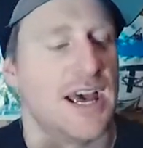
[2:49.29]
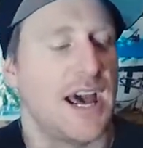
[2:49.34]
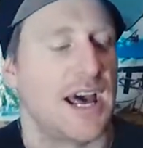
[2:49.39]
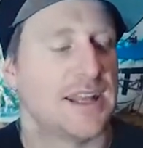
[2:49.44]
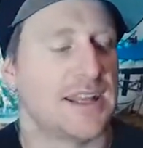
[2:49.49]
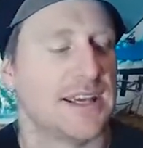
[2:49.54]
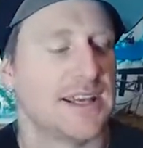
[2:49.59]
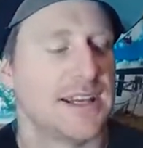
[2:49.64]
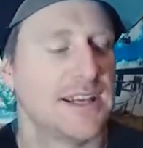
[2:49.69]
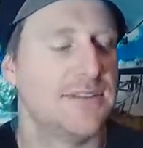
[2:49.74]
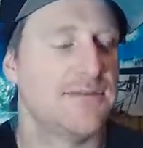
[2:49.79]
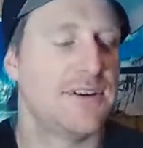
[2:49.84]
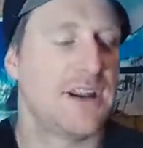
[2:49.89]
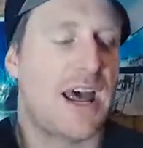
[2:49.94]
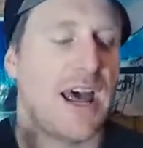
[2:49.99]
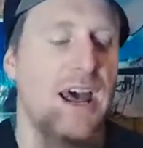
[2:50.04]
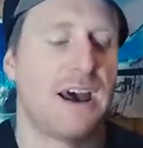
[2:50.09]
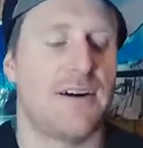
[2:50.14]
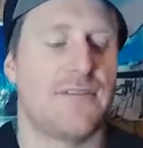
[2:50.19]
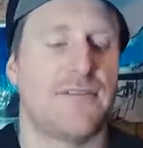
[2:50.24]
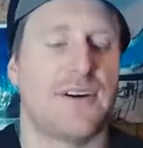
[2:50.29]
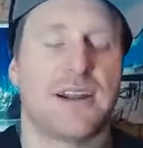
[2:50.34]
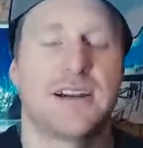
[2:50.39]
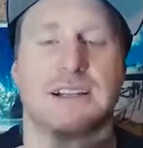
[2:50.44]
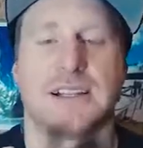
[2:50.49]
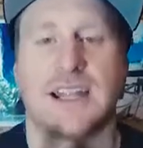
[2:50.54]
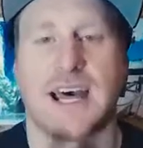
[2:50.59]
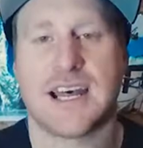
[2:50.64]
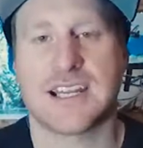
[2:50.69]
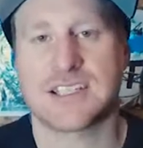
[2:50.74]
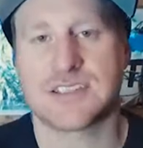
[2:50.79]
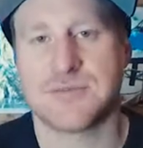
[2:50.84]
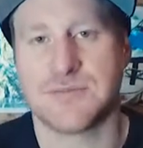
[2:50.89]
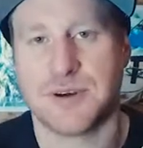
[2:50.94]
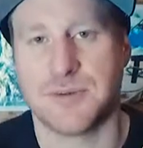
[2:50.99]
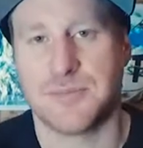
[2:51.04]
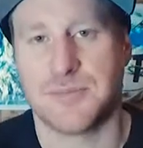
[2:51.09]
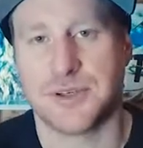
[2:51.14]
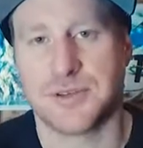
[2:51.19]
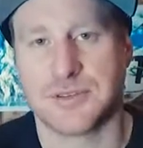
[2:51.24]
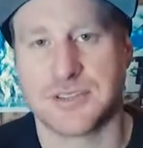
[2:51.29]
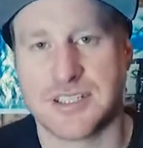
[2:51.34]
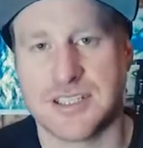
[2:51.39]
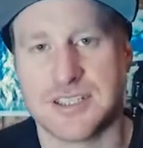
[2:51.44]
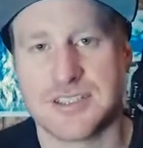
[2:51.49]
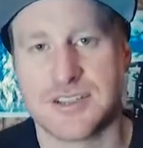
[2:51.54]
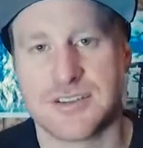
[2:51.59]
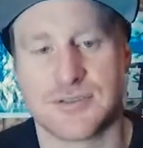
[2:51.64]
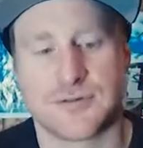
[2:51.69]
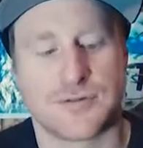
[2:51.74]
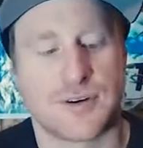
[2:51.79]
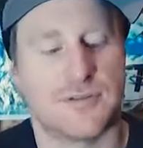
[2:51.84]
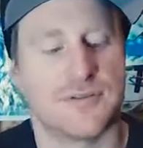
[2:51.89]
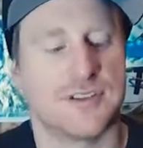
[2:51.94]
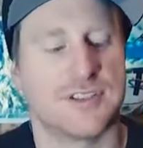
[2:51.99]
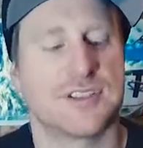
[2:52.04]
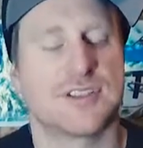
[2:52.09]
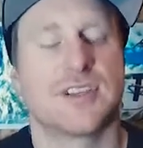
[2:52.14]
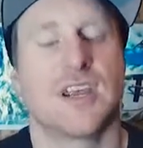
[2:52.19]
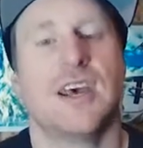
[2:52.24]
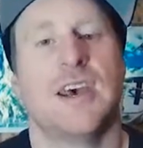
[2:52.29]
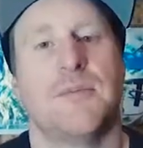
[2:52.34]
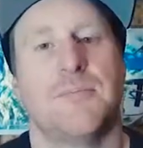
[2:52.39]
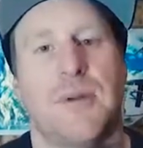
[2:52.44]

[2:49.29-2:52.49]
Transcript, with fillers: and they even have an elastomer built into the rivets,